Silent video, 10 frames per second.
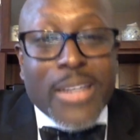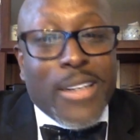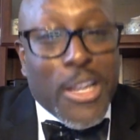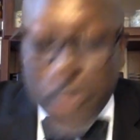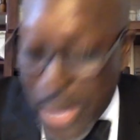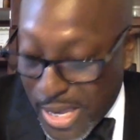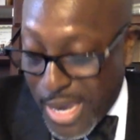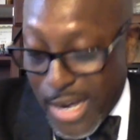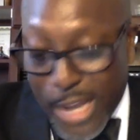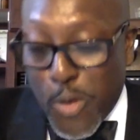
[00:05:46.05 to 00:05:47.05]
this
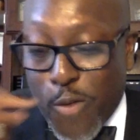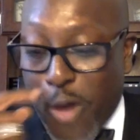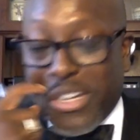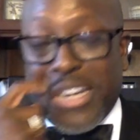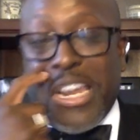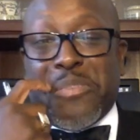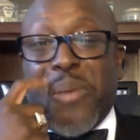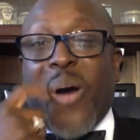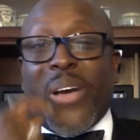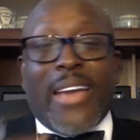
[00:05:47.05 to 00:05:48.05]
weekend. Let's move on to the next
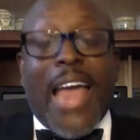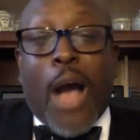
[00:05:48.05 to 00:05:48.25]
ball game.